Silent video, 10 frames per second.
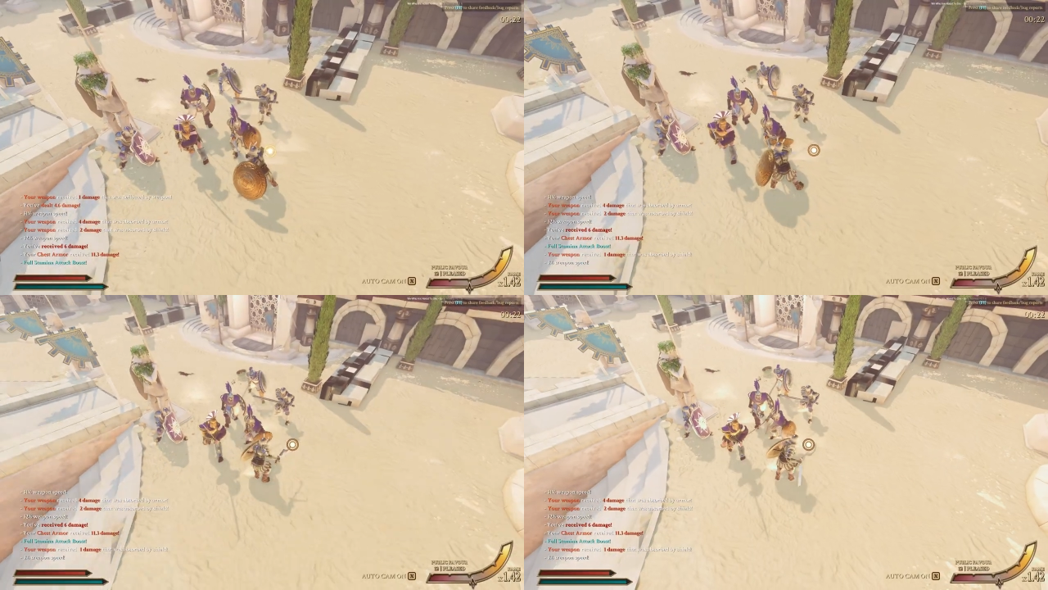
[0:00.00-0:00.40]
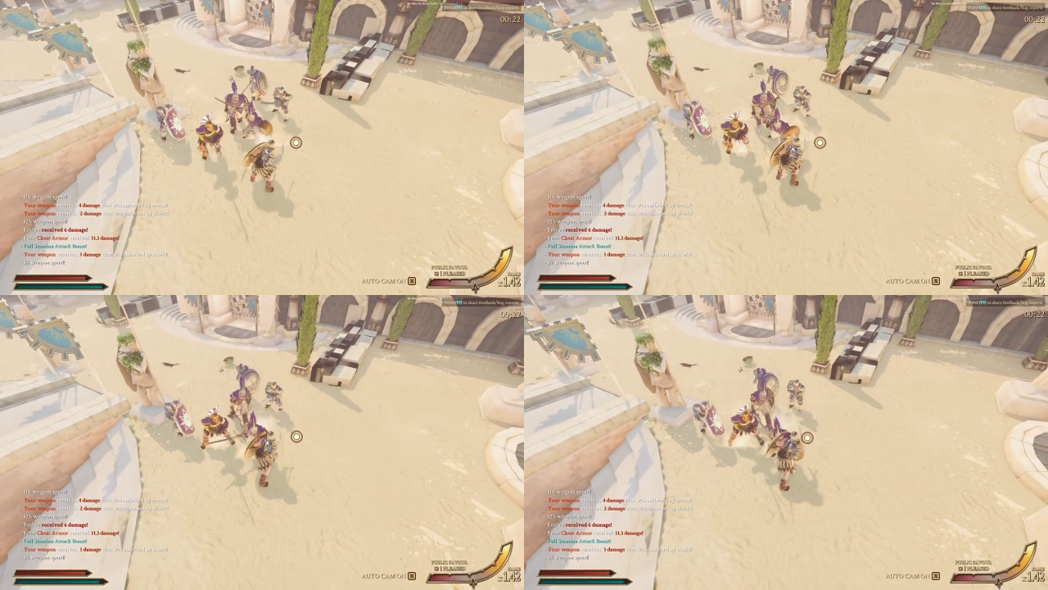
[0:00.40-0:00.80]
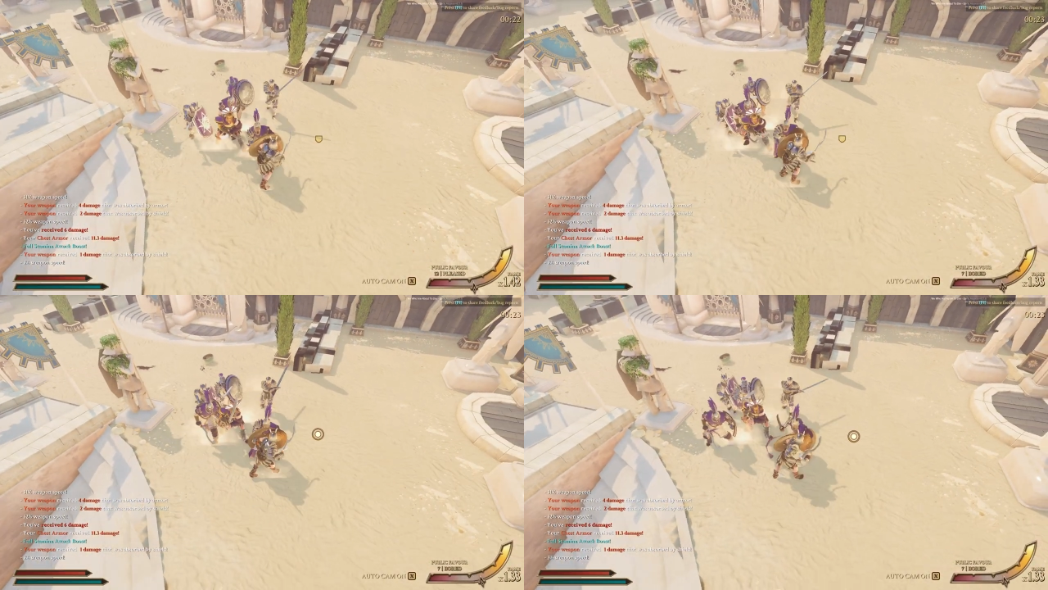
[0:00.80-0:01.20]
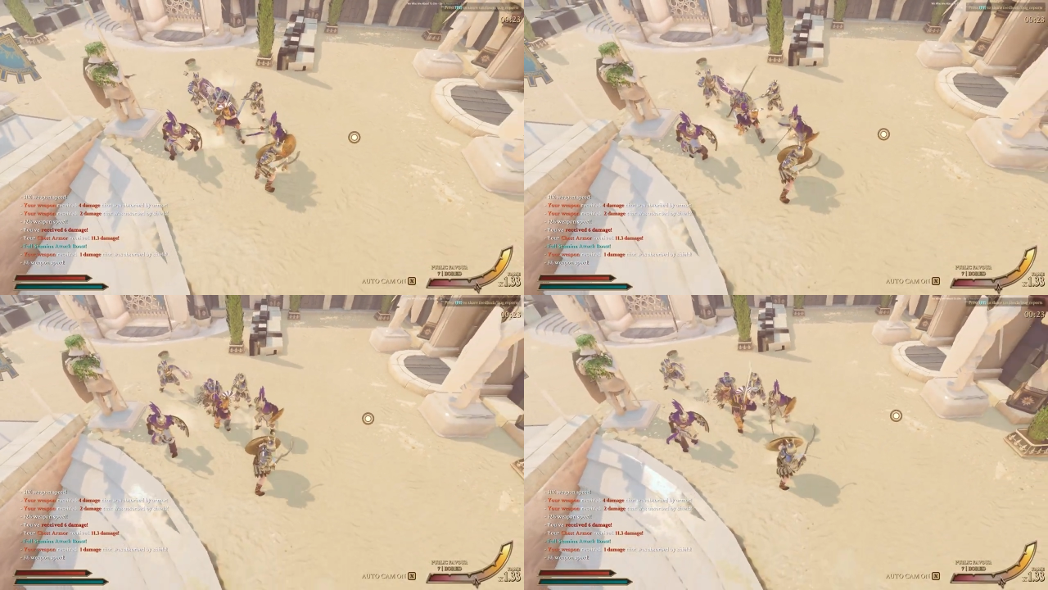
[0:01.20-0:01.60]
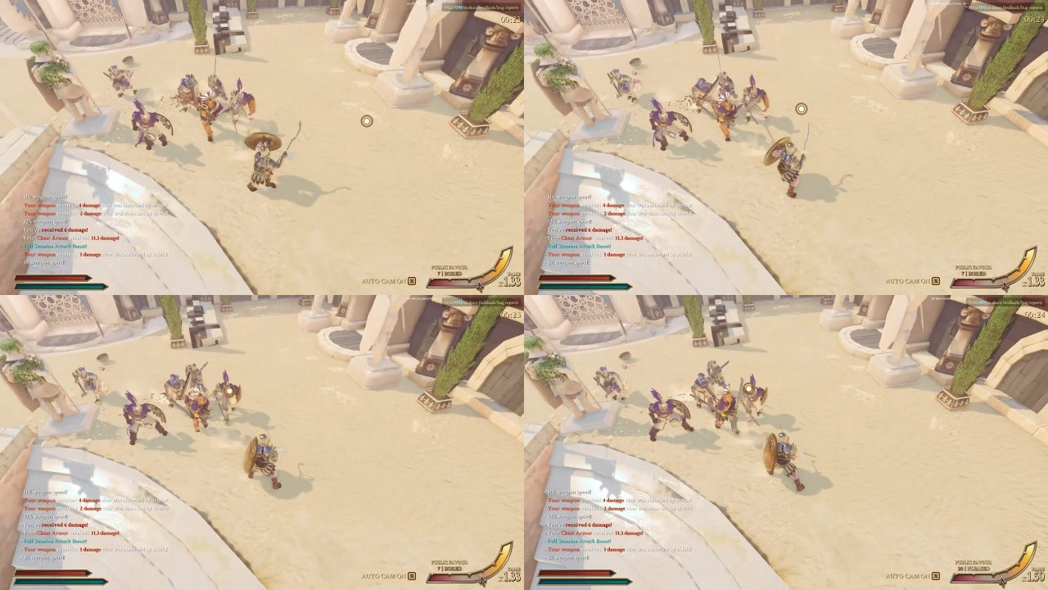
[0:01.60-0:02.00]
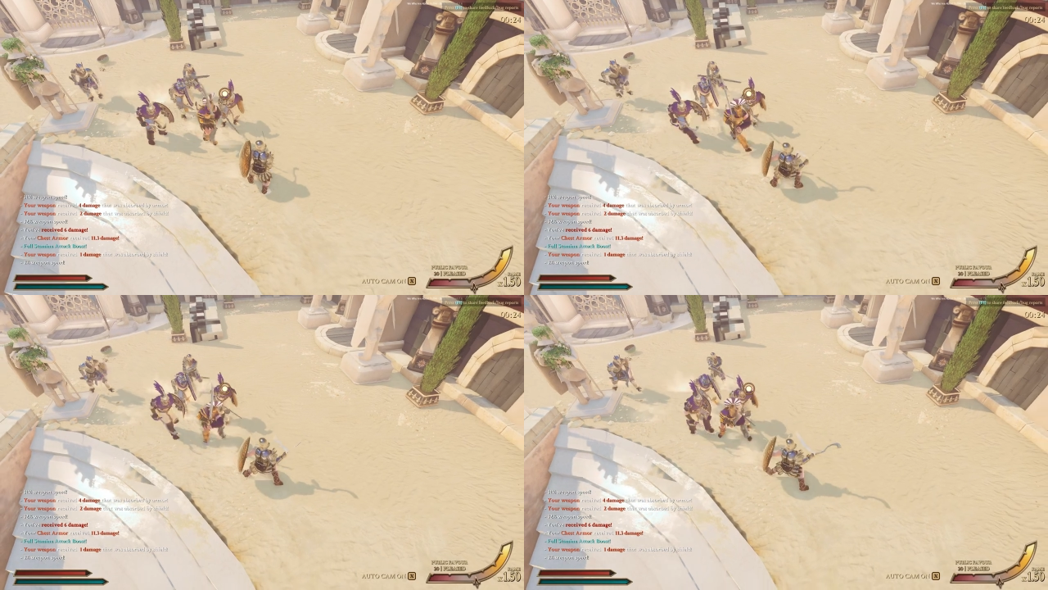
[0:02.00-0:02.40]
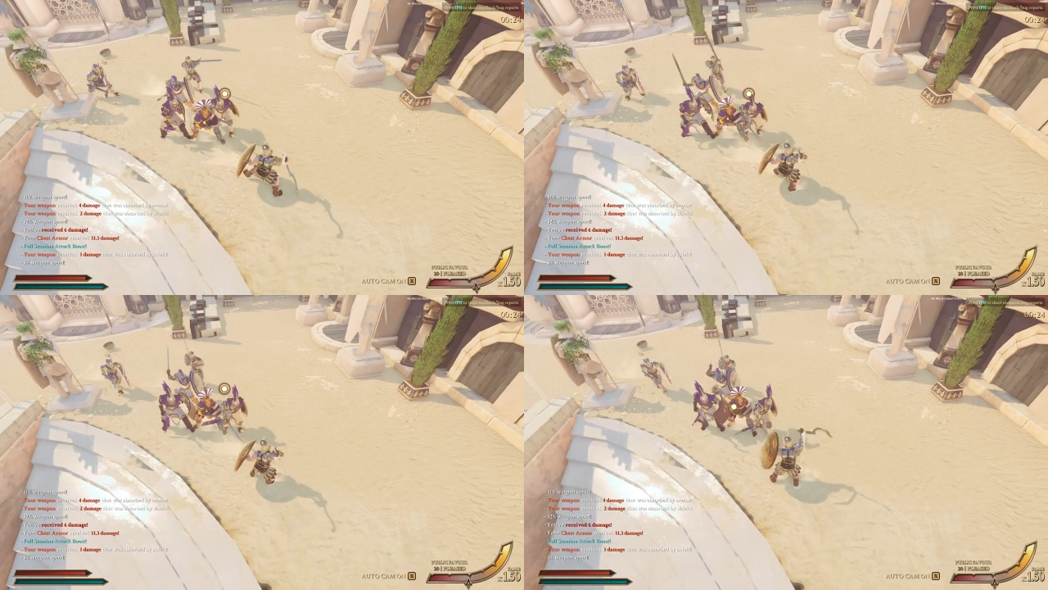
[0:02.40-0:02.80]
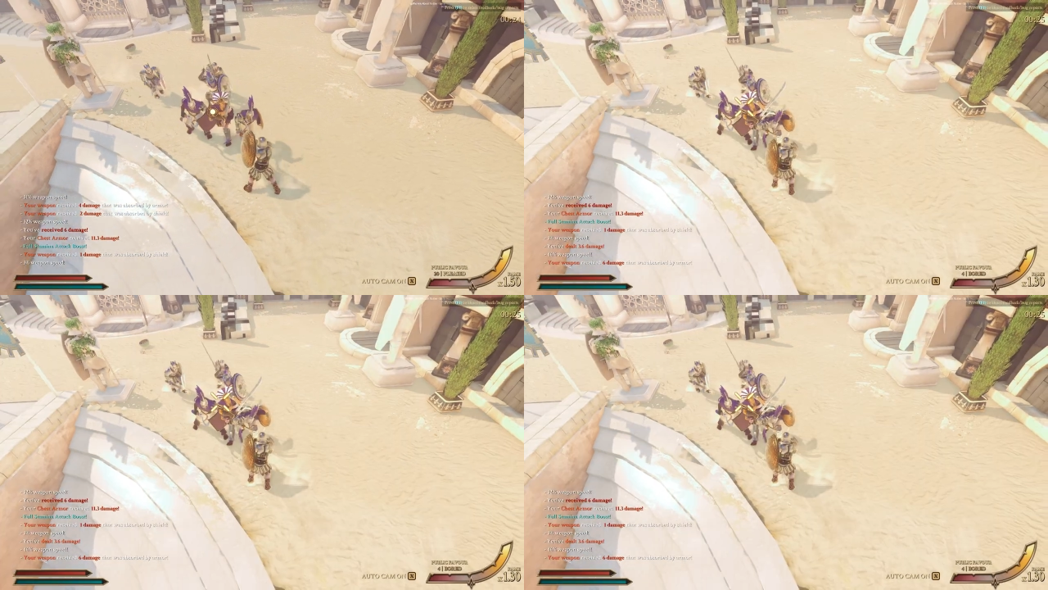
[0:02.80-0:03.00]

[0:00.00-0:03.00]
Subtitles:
[unreadable: no face in view]